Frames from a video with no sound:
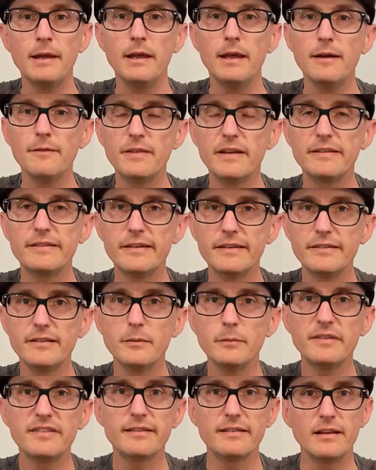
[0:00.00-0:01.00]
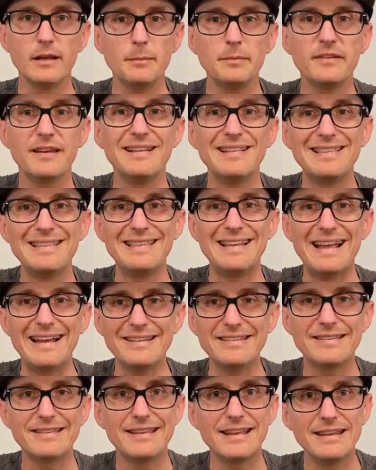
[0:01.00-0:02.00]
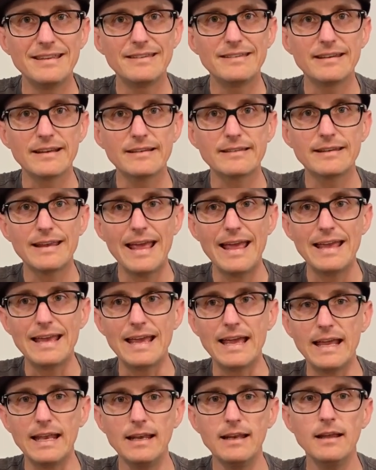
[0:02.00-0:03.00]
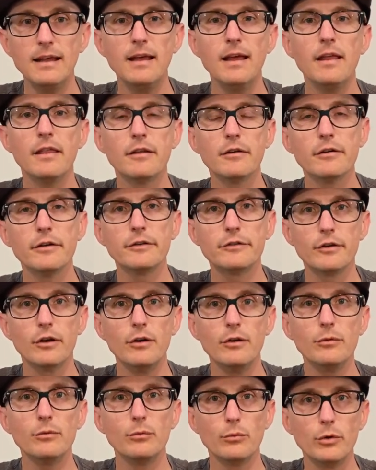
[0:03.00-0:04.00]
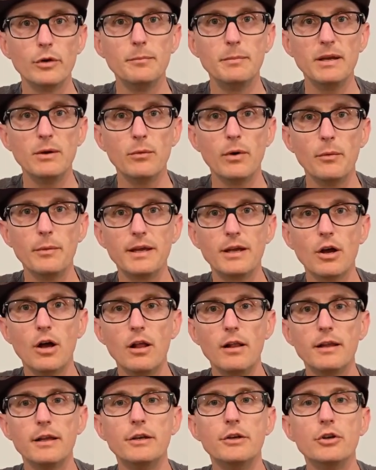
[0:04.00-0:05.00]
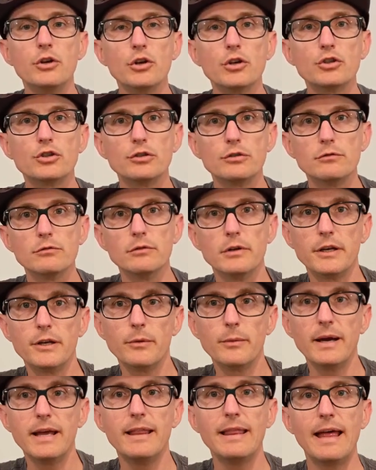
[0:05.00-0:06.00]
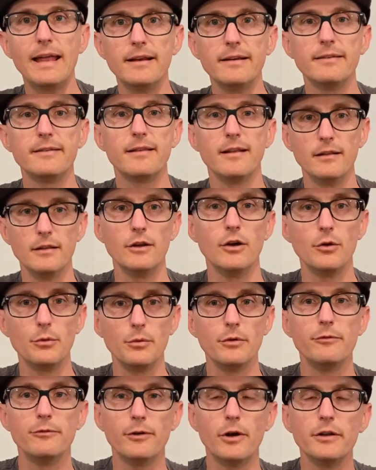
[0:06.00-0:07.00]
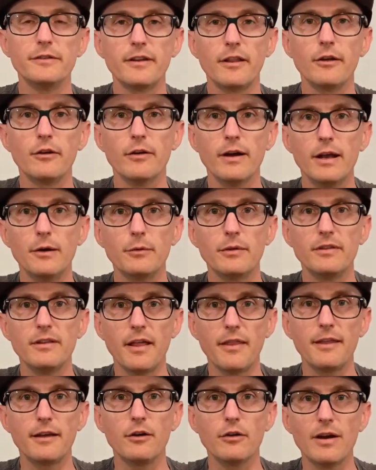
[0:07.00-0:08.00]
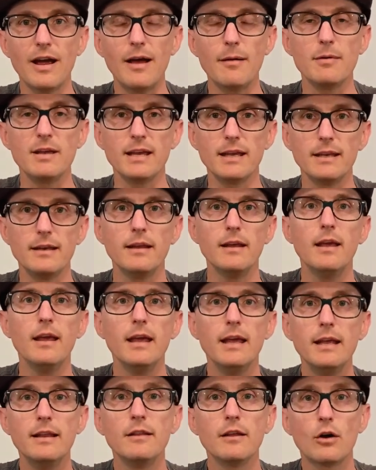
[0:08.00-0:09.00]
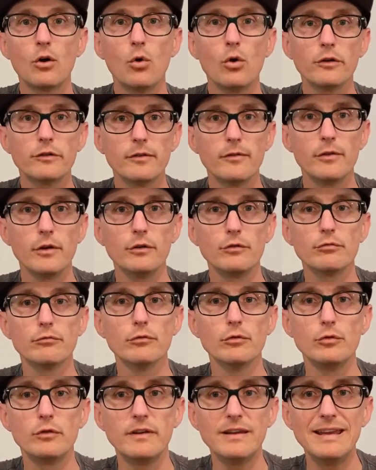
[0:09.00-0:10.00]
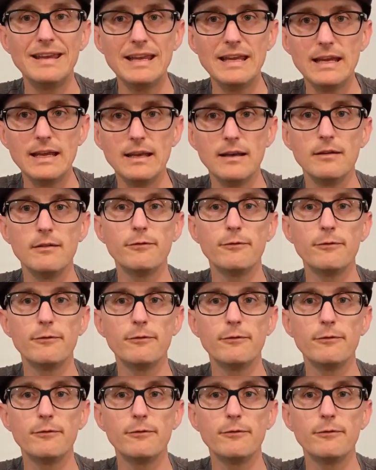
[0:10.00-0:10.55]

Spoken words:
If the system slips at less than 6 kN, the result would be what we call inertial runaway. That is, the load would fall to the ground with nothing grabbing it in the course of those routine